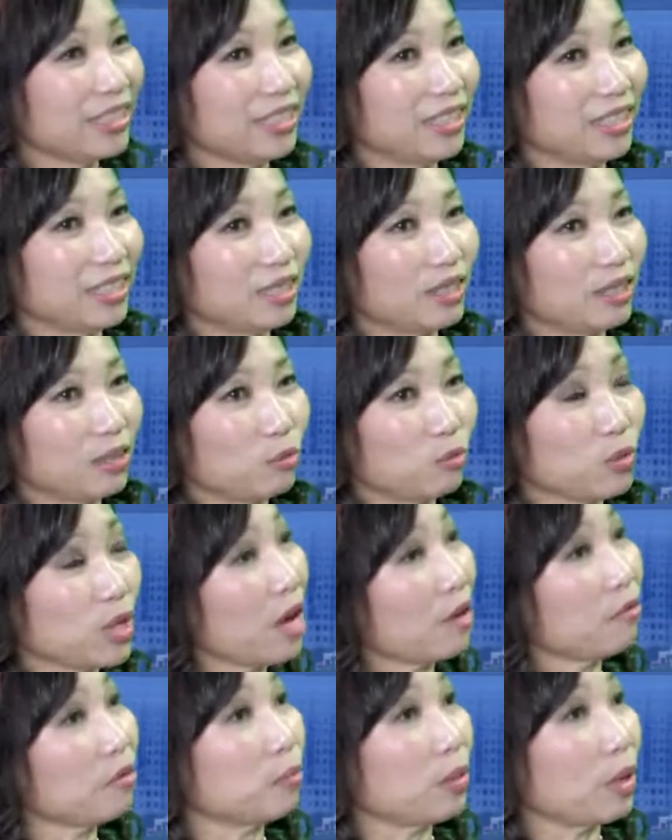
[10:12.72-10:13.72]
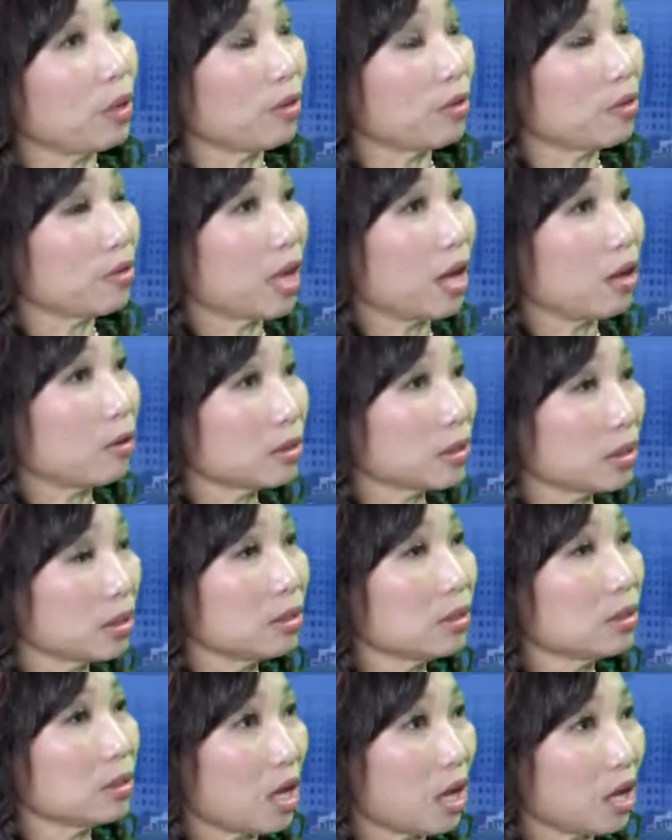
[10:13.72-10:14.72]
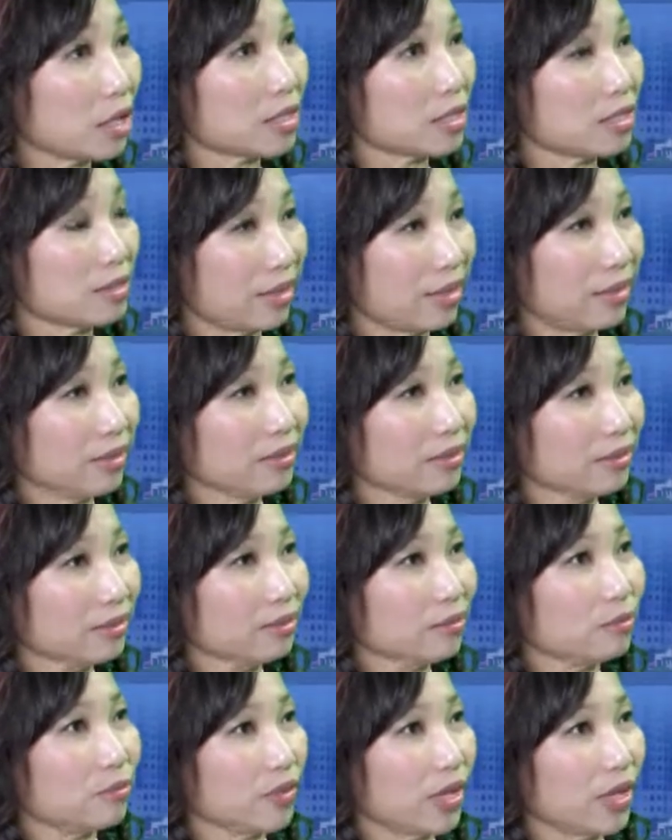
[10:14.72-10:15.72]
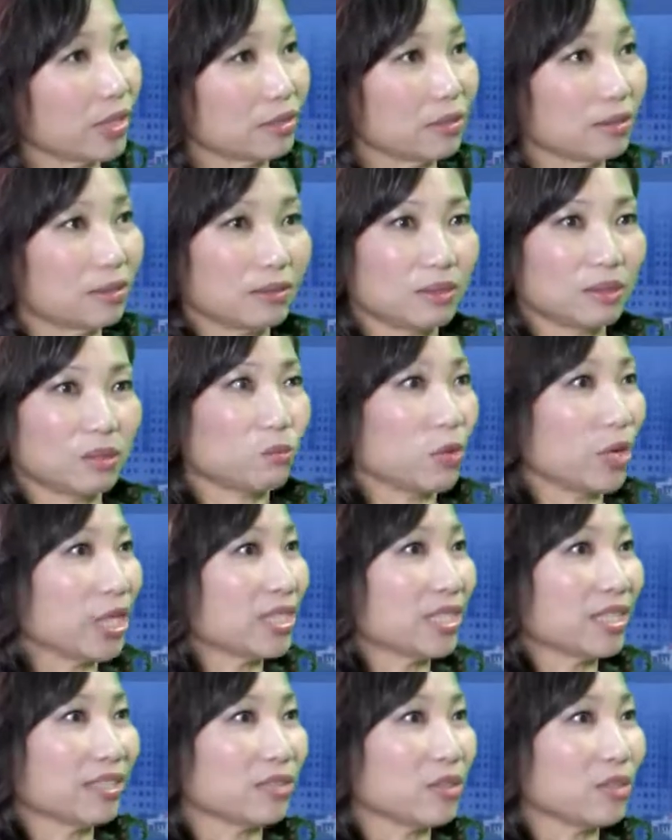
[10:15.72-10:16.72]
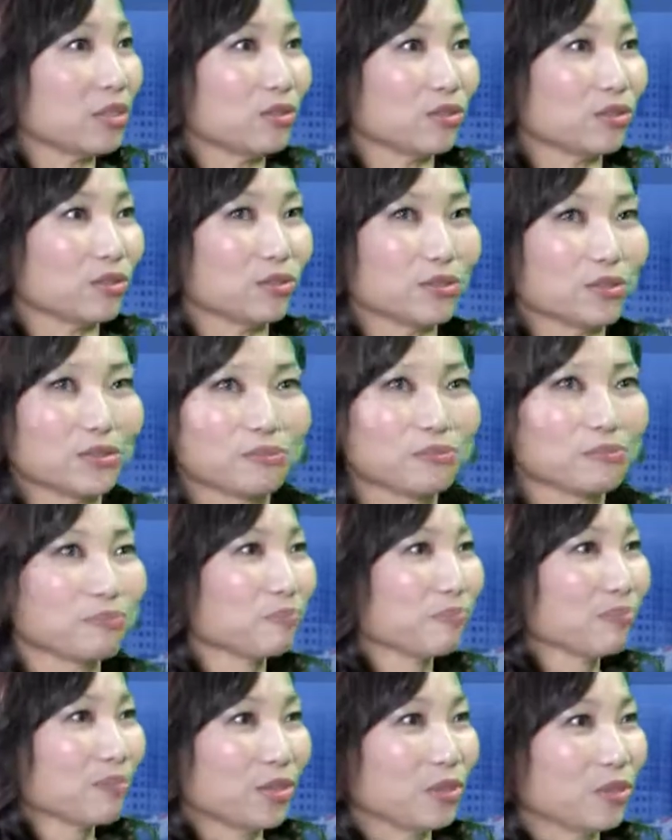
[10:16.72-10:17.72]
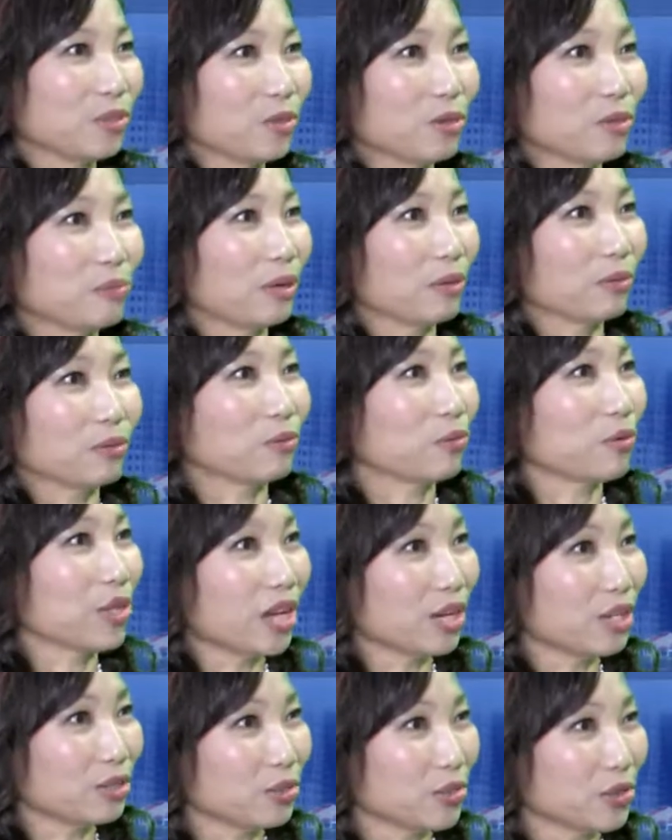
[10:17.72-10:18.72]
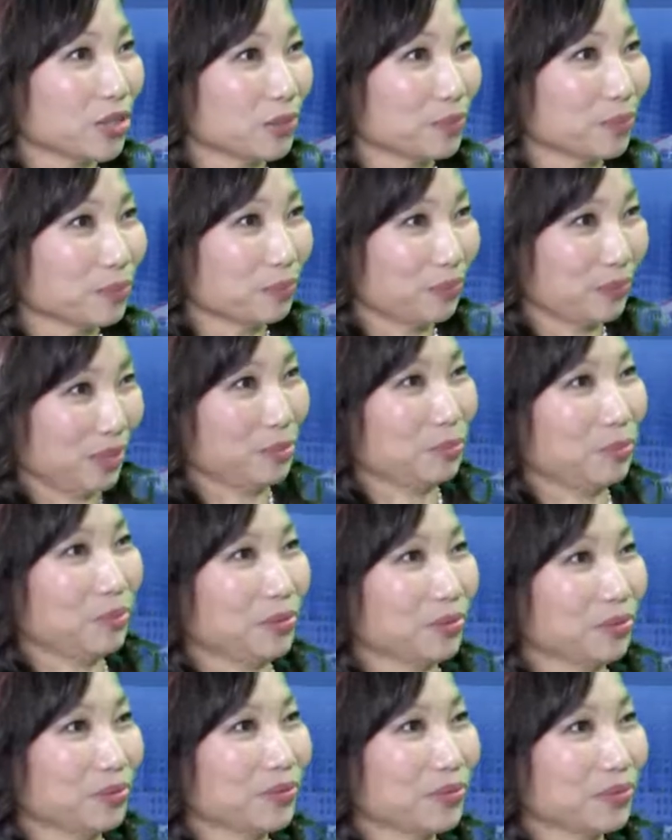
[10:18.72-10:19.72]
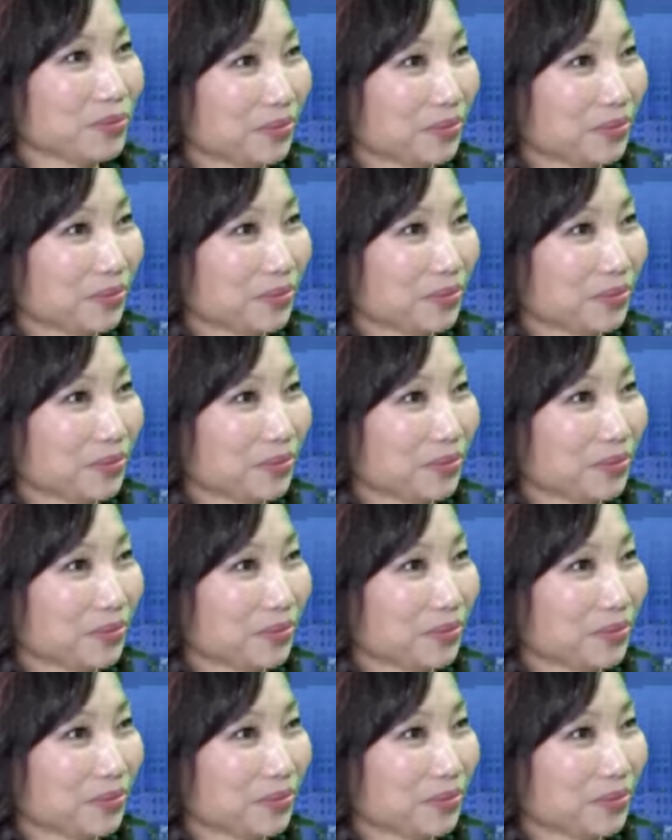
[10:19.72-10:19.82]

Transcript: Uh, we have about a thousand lots there. In fact, uh, the waiting list is, you know, about 300 people.